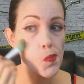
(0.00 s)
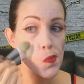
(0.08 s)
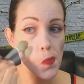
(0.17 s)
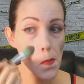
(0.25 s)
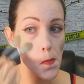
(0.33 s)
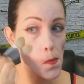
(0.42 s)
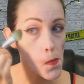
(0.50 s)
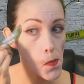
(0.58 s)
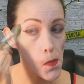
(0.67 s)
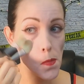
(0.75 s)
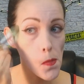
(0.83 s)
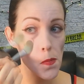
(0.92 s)
and I'm kind
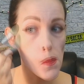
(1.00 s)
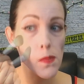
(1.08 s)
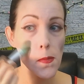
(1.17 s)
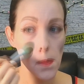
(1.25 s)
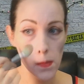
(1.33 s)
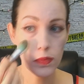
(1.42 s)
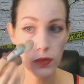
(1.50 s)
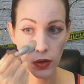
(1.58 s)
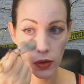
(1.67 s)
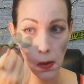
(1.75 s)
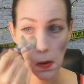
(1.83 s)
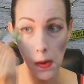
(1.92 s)
of building it up.
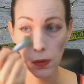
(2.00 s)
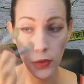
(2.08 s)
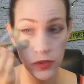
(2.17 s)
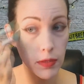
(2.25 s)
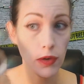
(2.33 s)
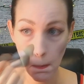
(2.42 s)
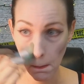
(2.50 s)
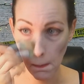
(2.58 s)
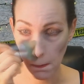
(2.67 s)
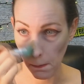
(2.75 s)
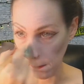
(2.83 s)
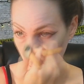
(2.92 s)
If I was doing this
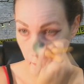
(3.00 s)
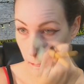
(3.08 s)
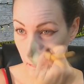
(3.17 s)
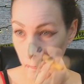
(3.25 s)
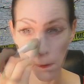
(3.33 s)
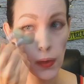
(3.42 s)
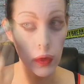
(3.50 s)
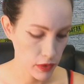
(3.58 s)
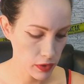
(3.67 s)
as an original look